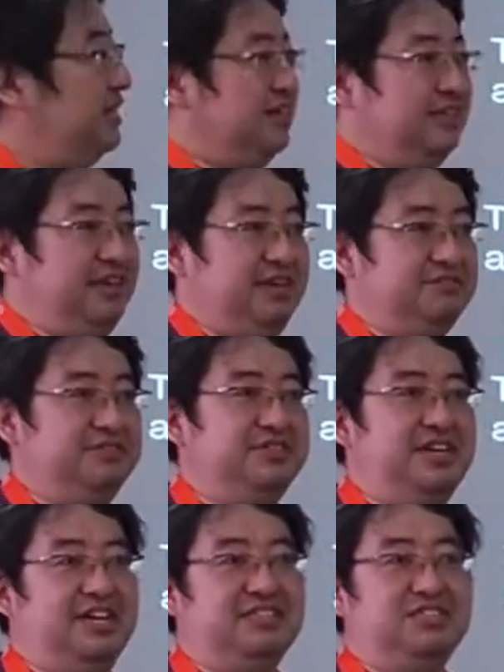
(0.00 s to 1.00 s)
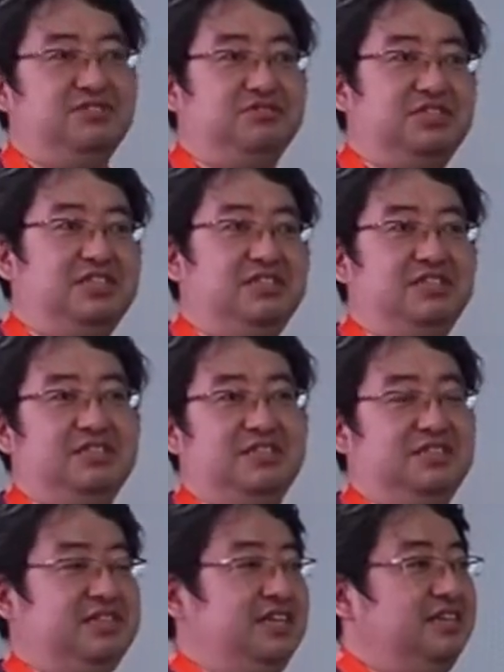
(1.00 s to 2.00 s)
that, so he they
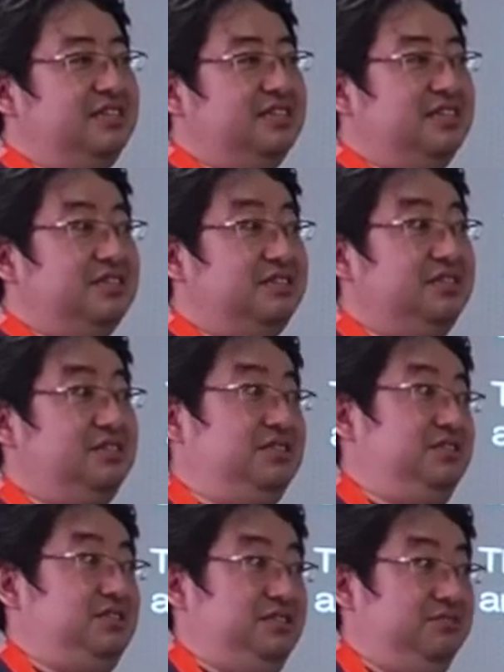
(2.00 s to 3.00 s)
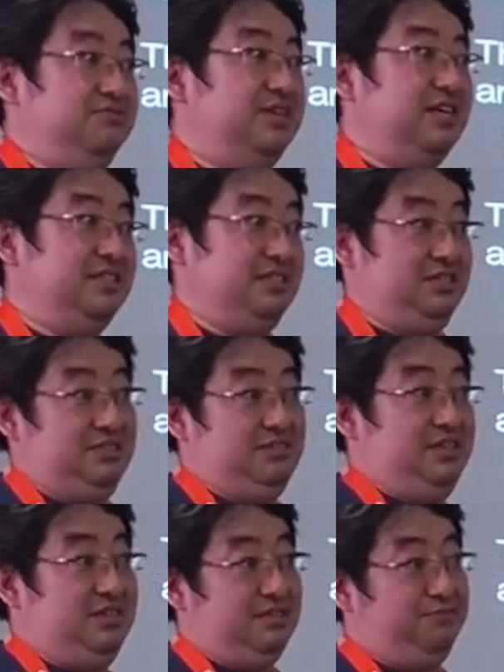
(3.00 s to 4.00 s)
couldn't from around the whole
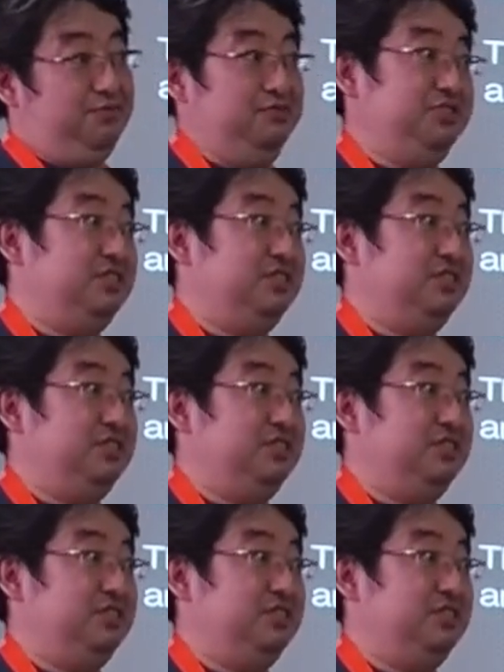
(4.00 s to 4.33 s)
system,